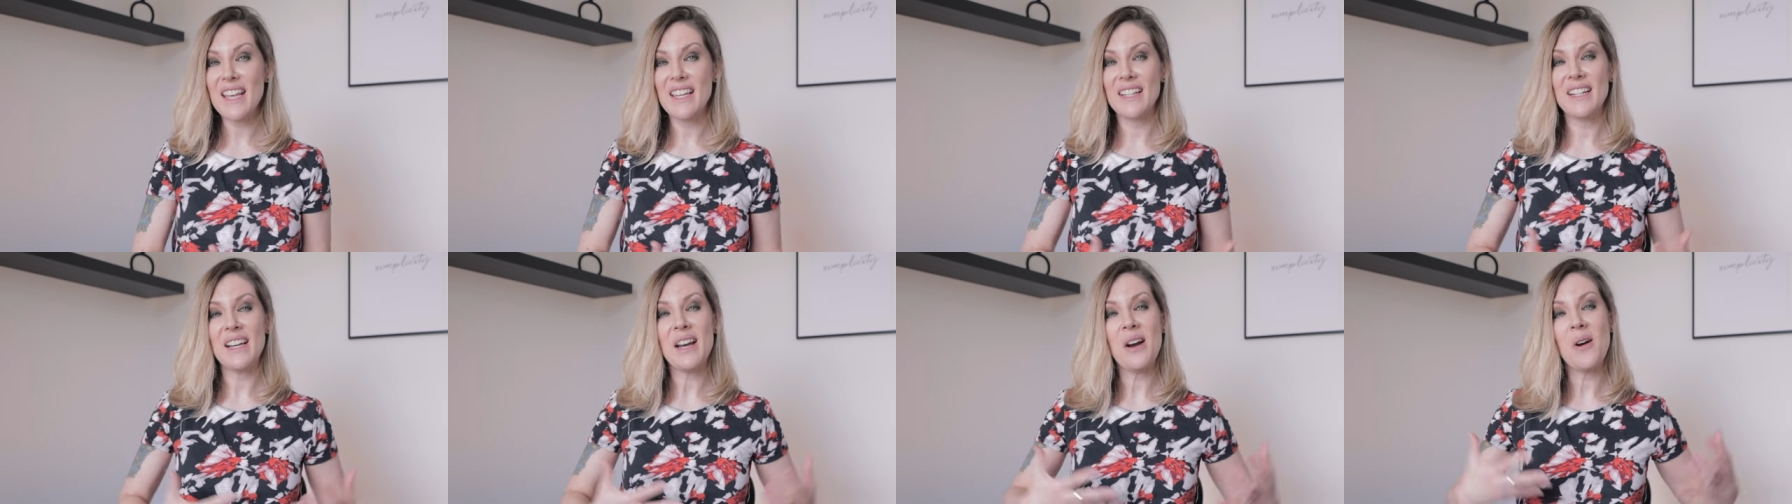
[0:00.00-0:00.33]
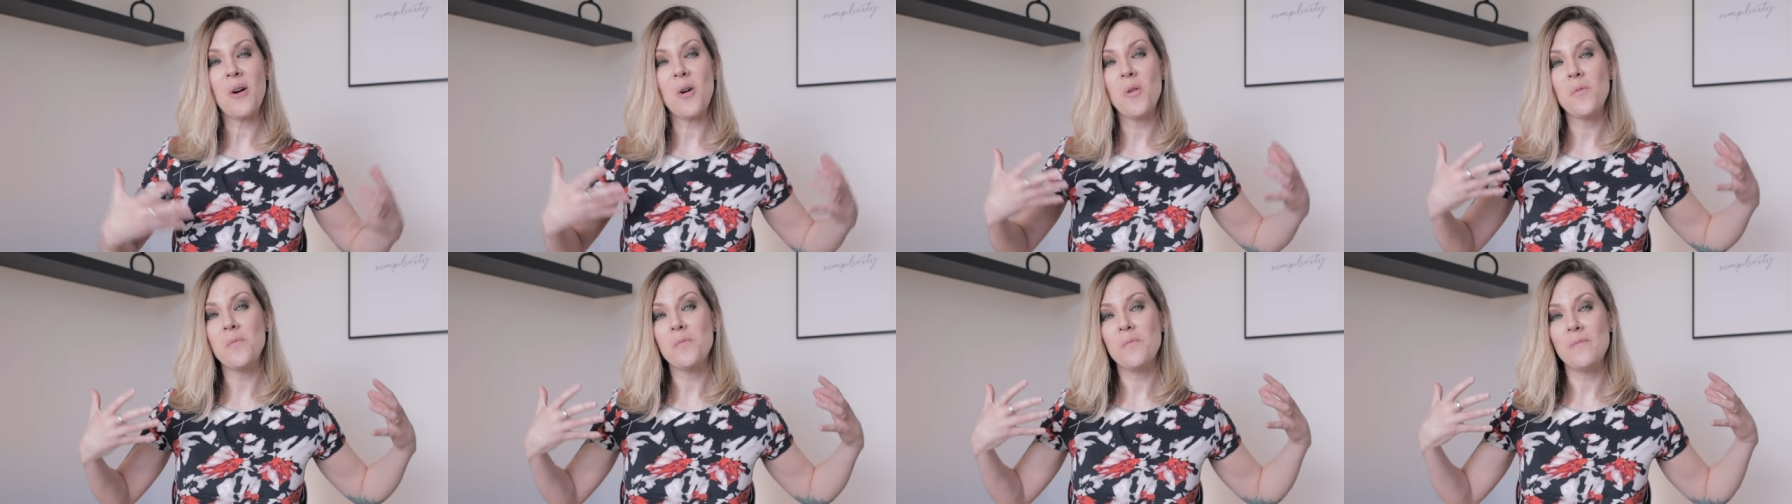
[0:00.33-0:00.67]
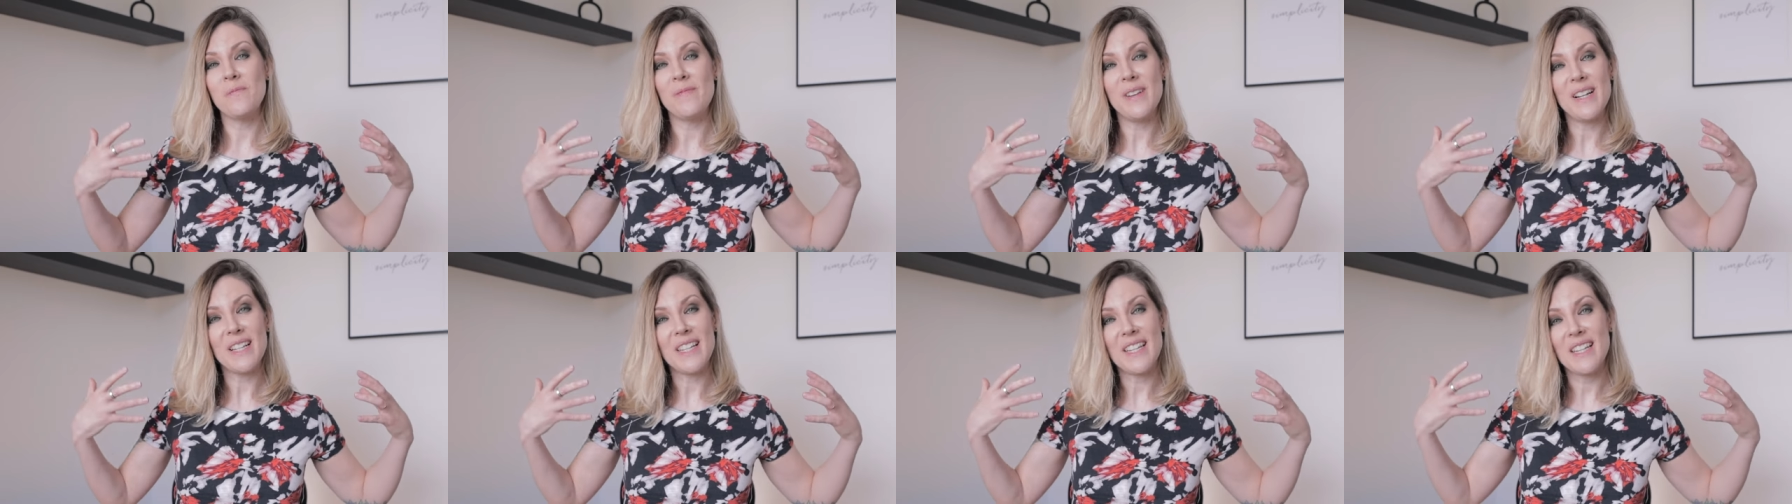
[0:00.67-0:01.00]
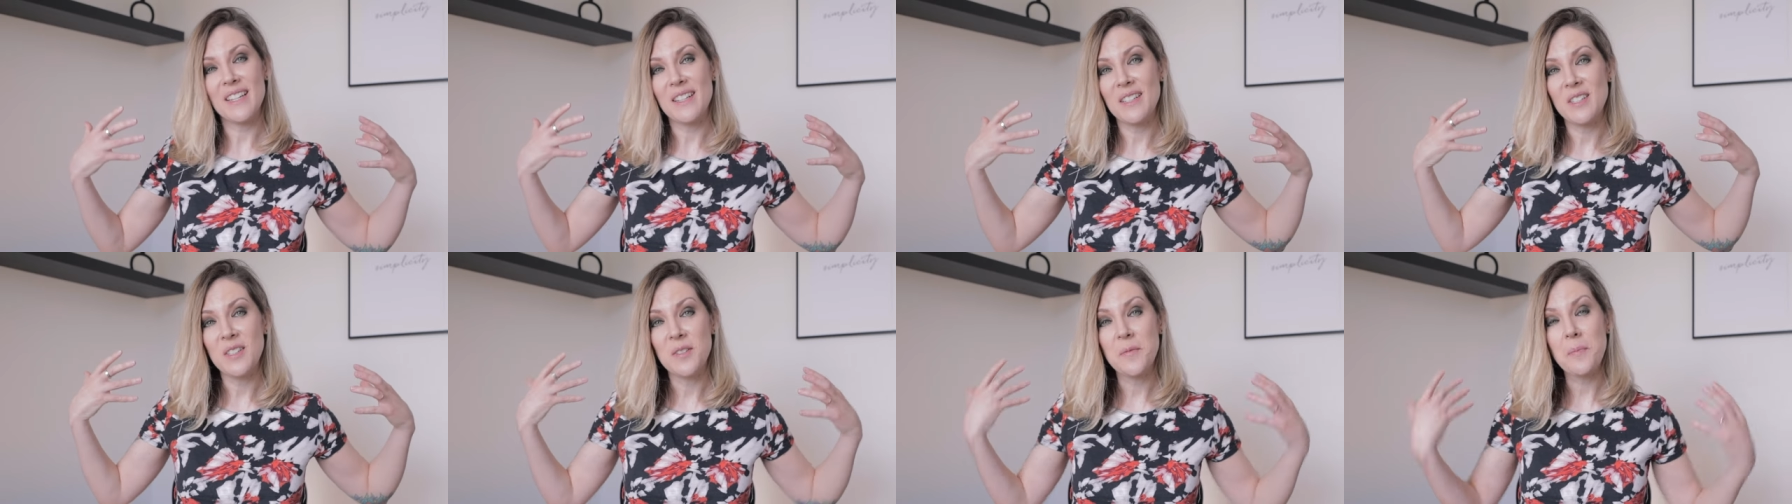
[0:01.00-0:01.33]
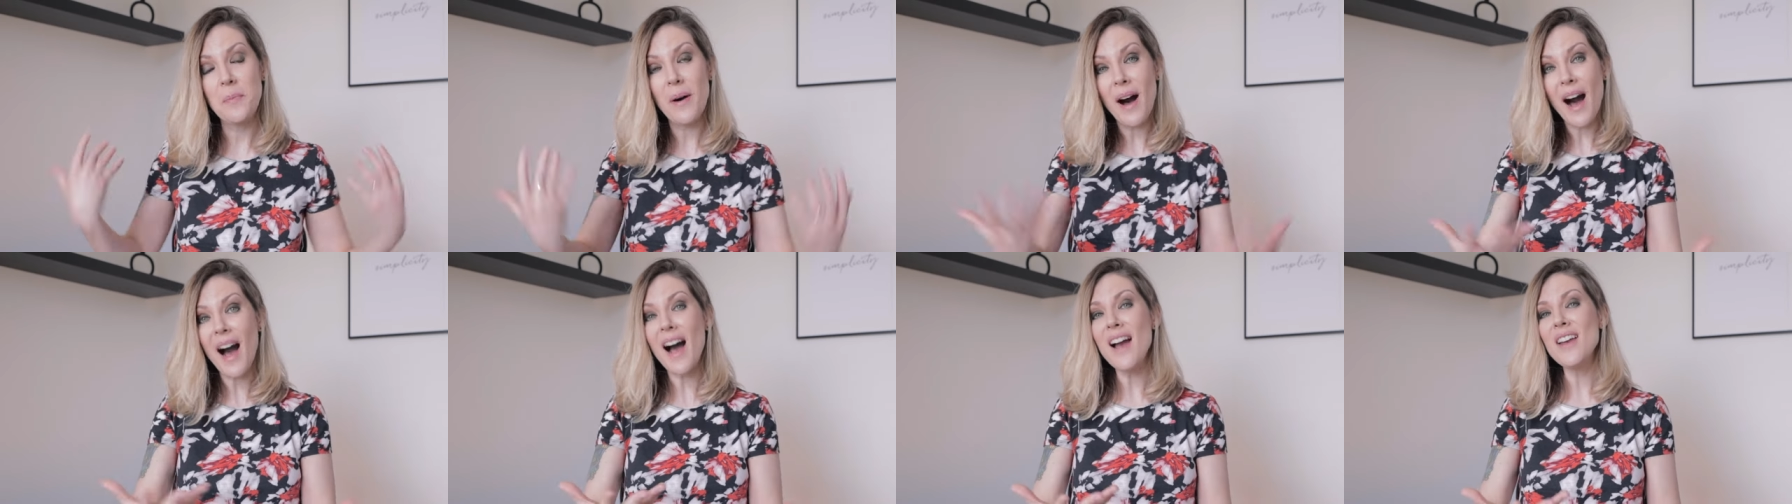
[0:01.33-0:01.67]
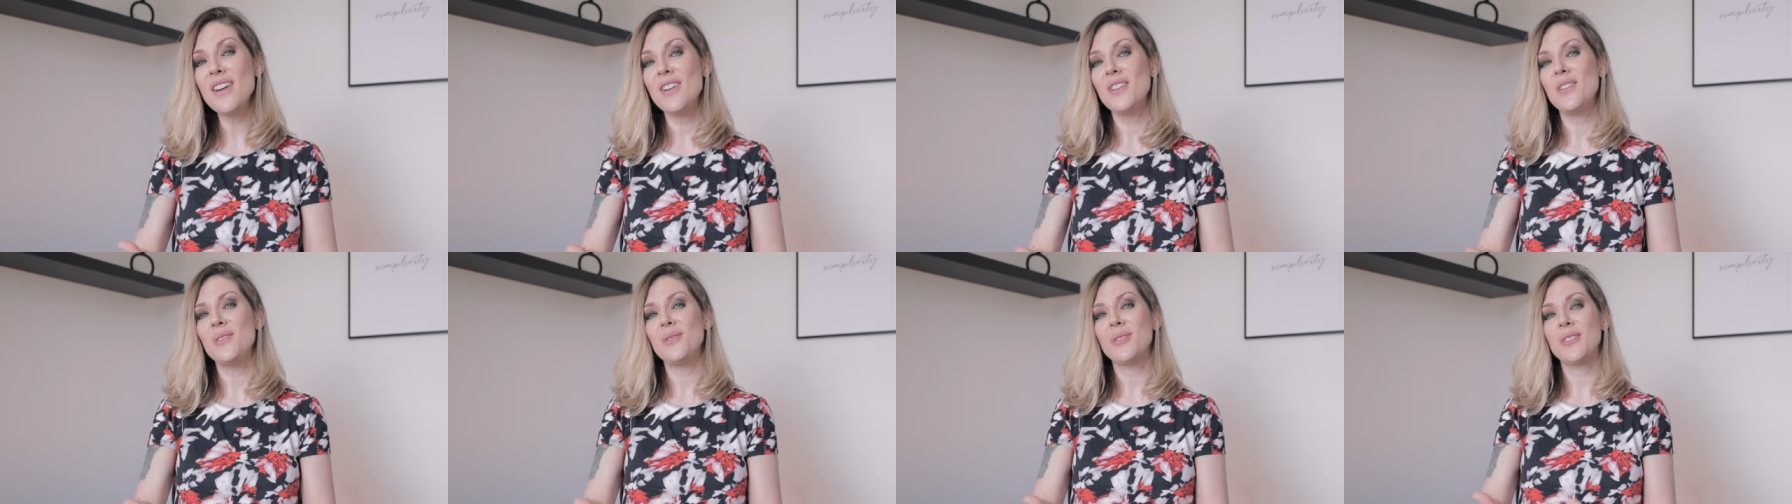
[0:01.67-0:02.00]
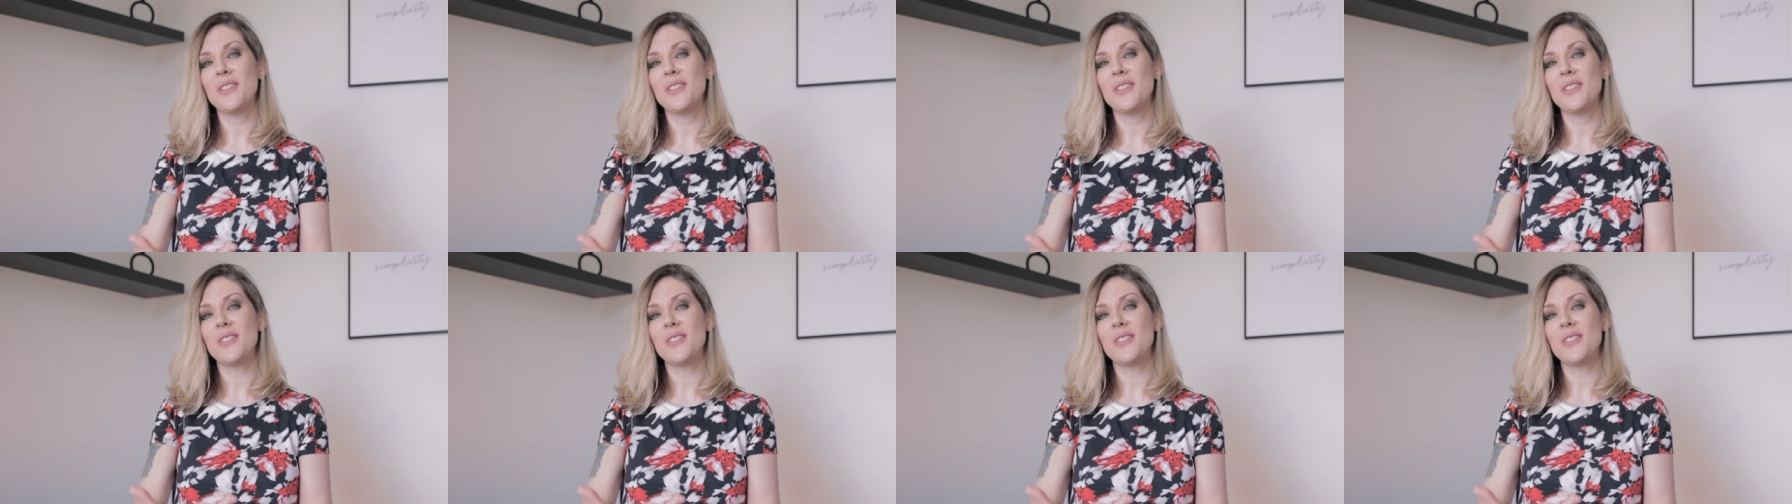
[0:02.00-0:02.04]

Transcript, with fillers: and I hope I can inspire you